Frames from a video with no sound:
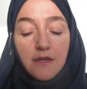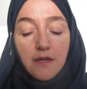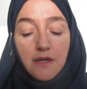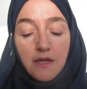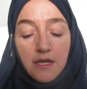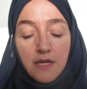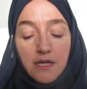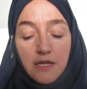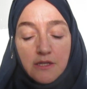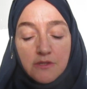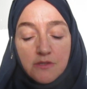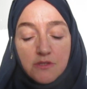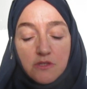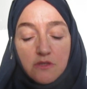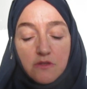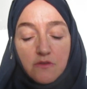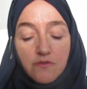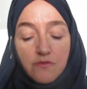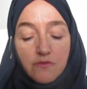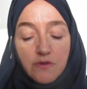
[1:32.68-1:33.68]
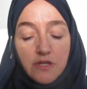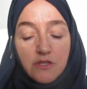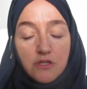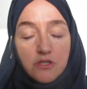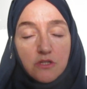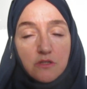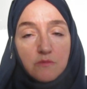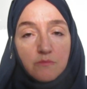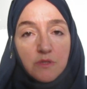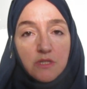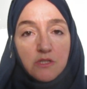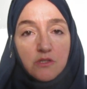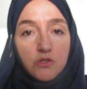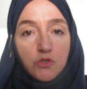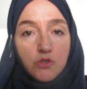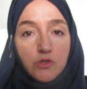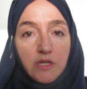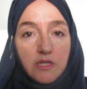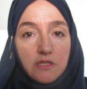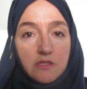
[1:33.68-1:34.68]
and the French
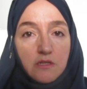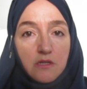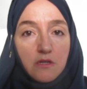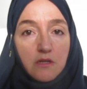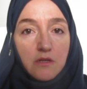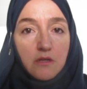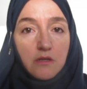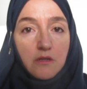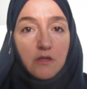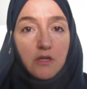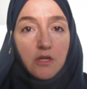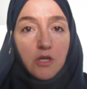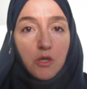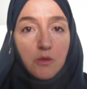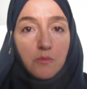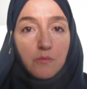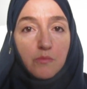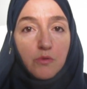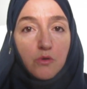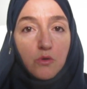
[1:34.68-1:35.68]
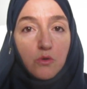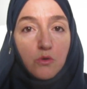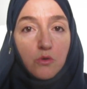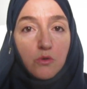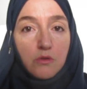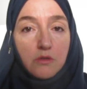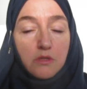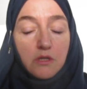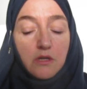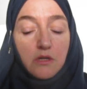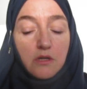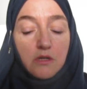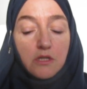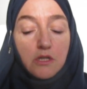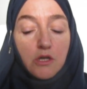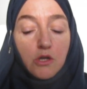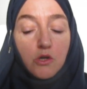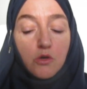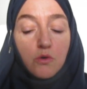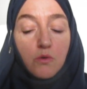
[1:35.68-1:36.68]
administrator, Paul
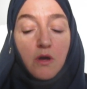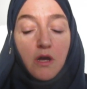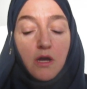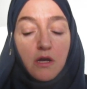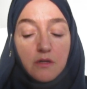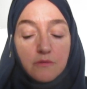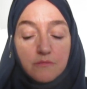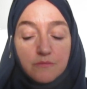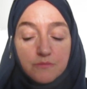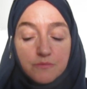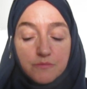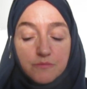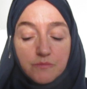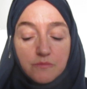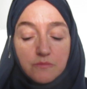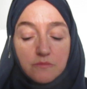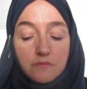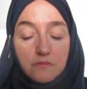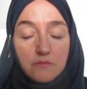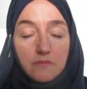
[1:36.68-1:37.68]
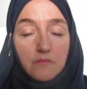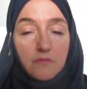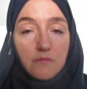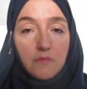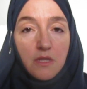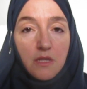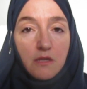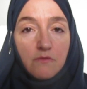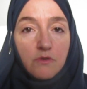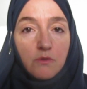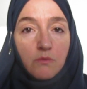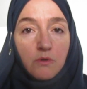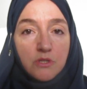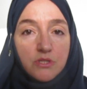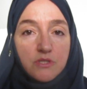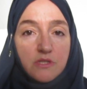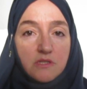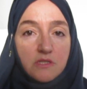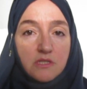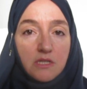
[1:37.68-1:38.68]
Lacroix. If you want
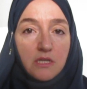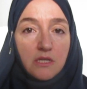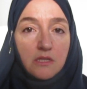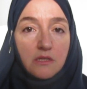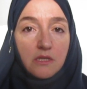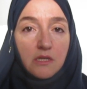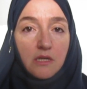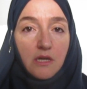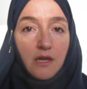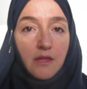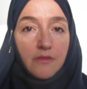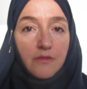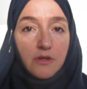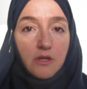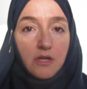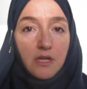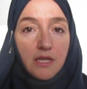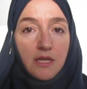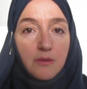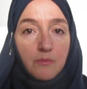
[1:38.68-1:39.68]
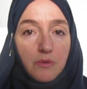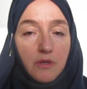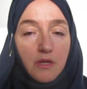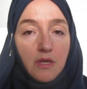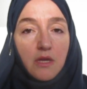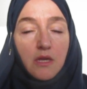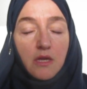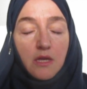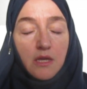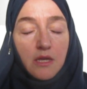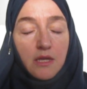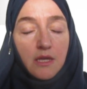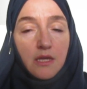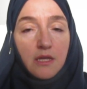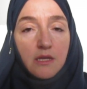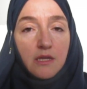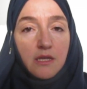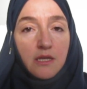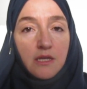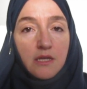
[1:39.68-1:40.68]
to see the other clip,
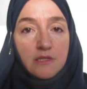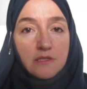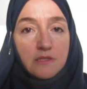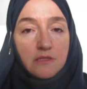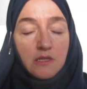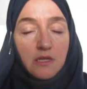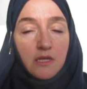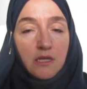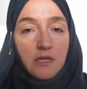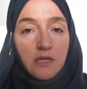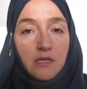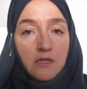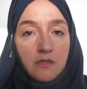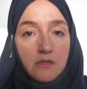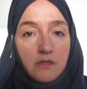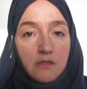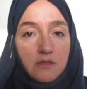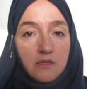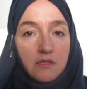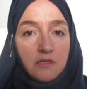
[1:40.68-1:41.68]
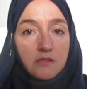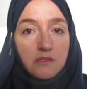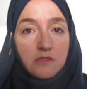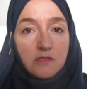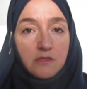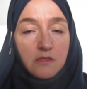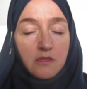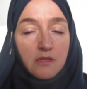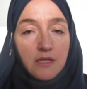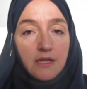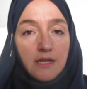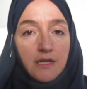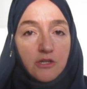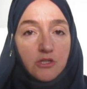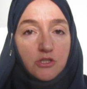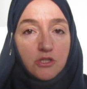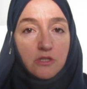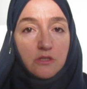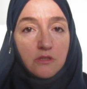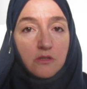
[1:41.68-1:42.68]
it is in this
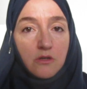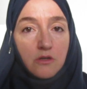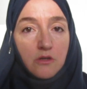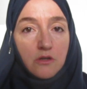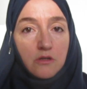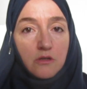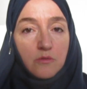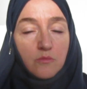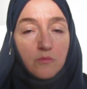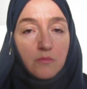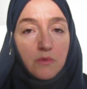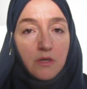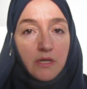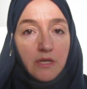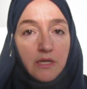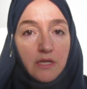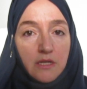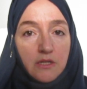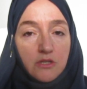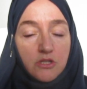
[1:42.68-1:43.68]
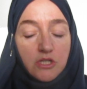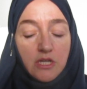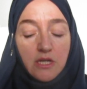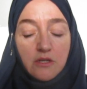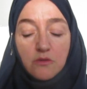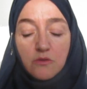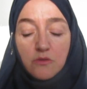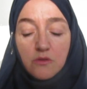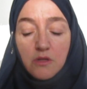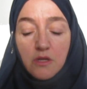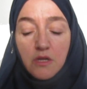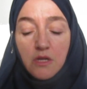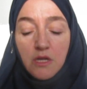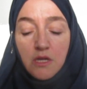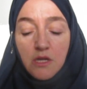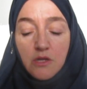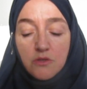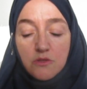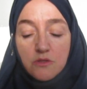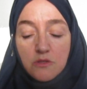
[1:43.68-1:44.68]
collection on my channel,
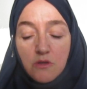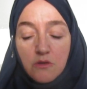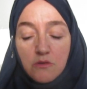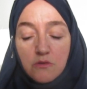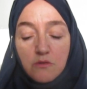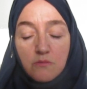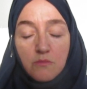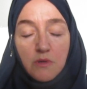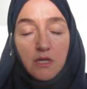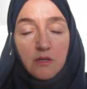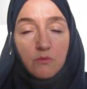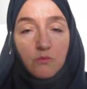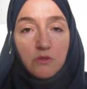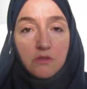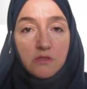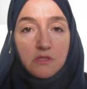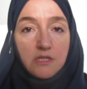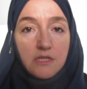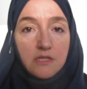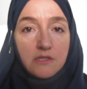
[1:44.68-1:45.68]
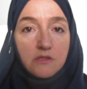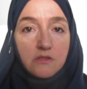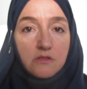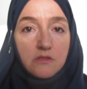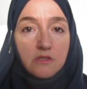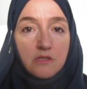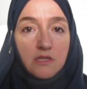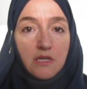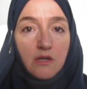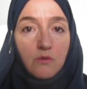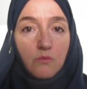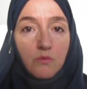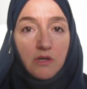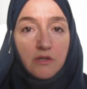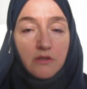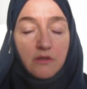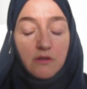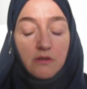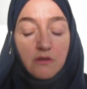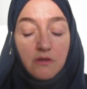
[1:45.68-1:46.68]
so you might want to listen to that
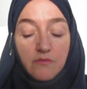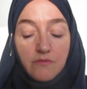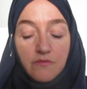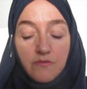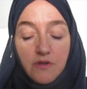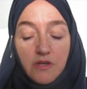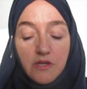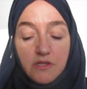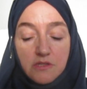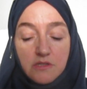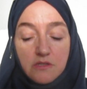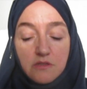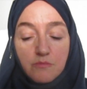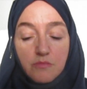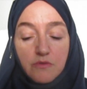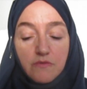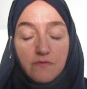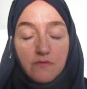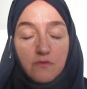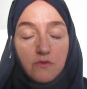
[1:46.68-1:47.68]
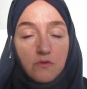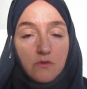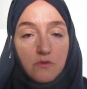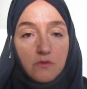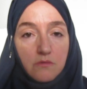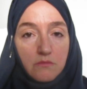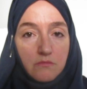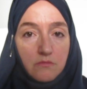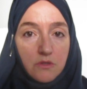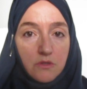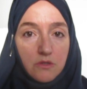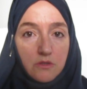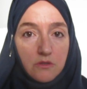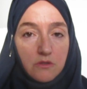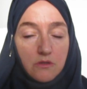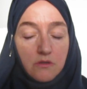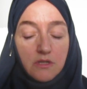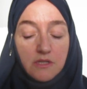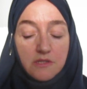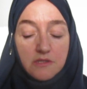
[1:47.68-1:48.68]
one first before
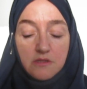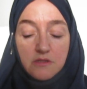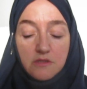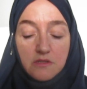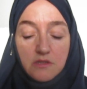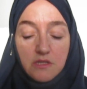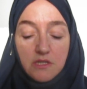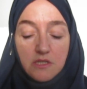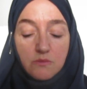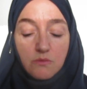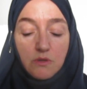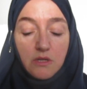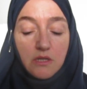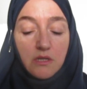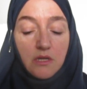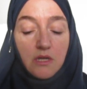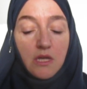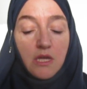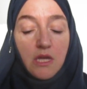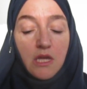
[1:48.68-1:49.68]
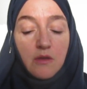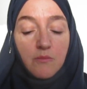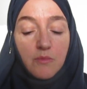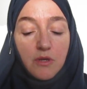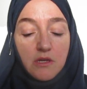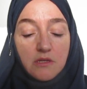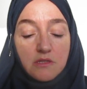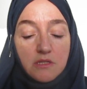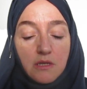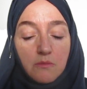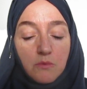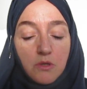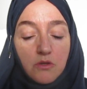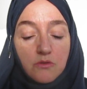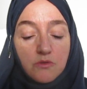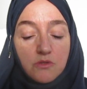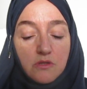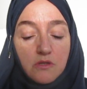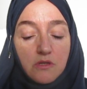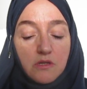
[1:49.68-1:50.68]
you listen to this one, because I'm
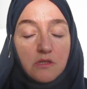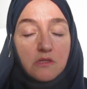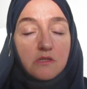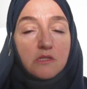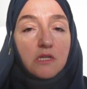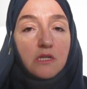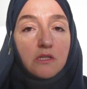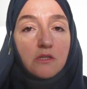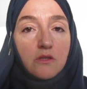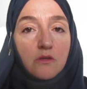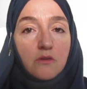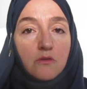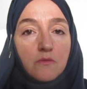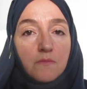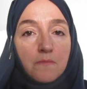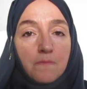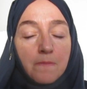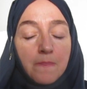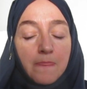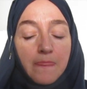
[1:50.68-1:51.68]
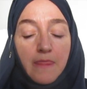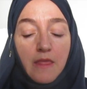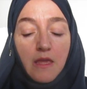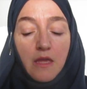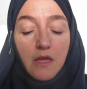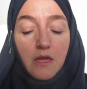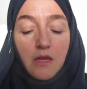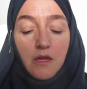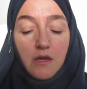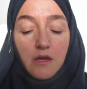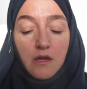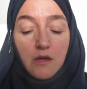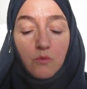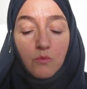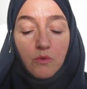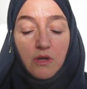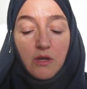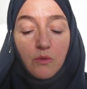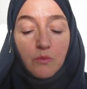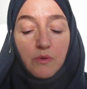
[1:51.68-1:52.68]
going to continue
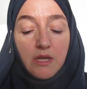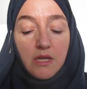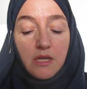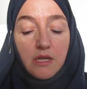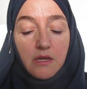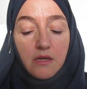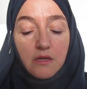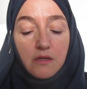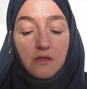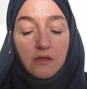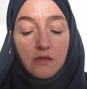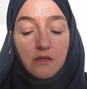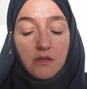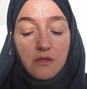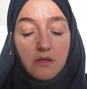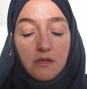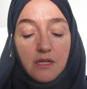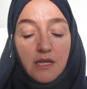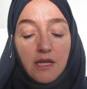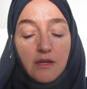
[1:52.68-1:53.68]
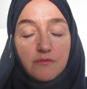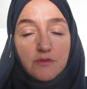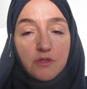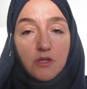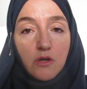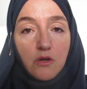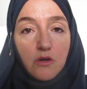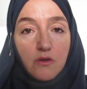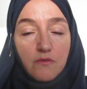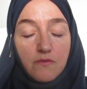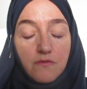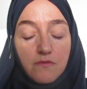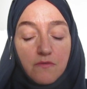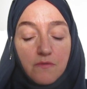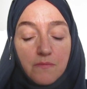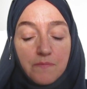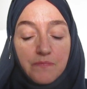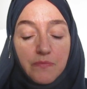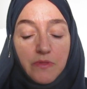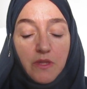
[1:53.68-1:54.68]
where we left off,
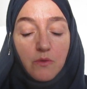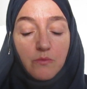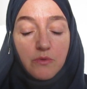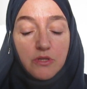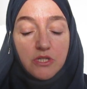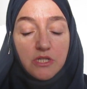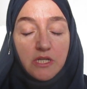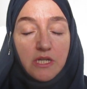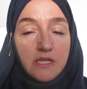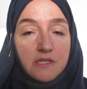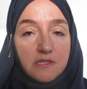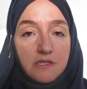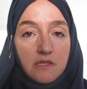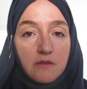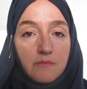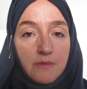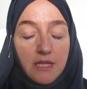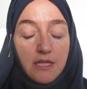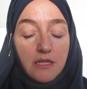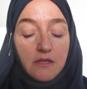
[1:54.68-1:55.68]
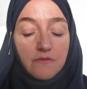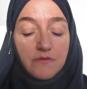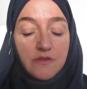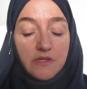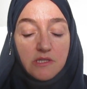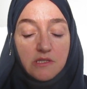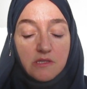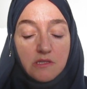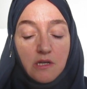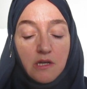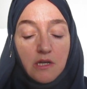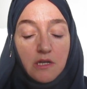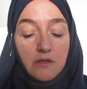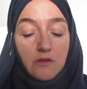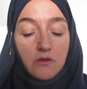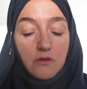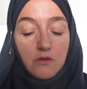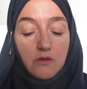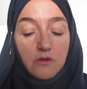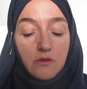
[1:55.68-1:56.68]
which is in the middle of this
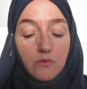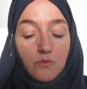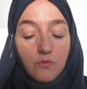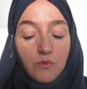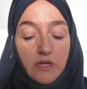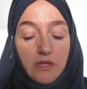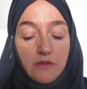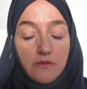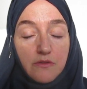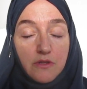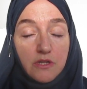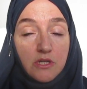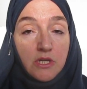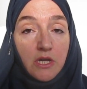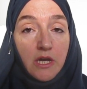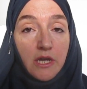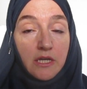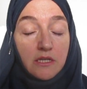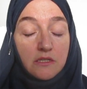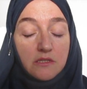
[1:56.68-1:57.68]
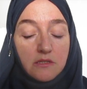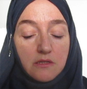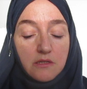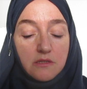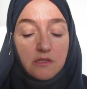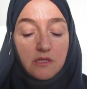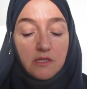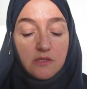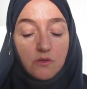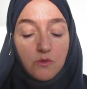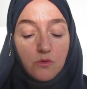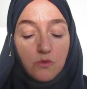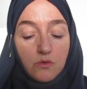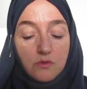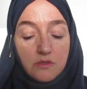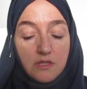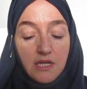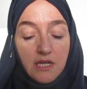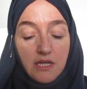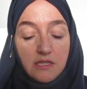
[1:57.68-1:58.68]
dialogue with the Knight, as he's
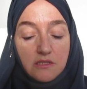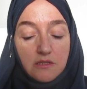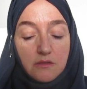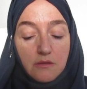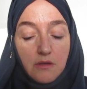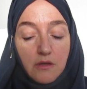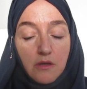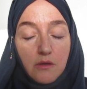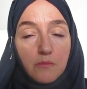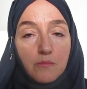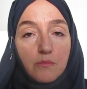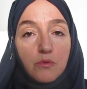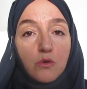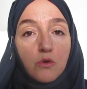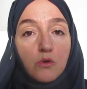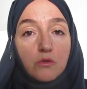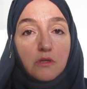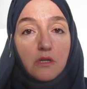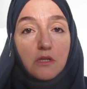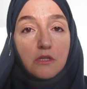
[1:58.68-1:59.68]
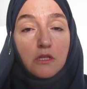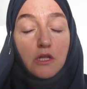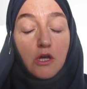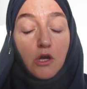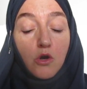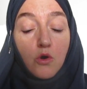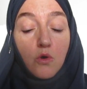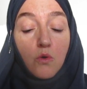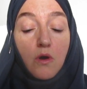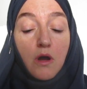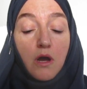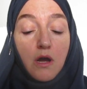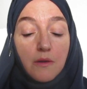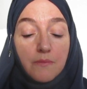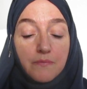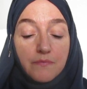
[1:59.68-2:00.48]
called, and Paul Lacroix.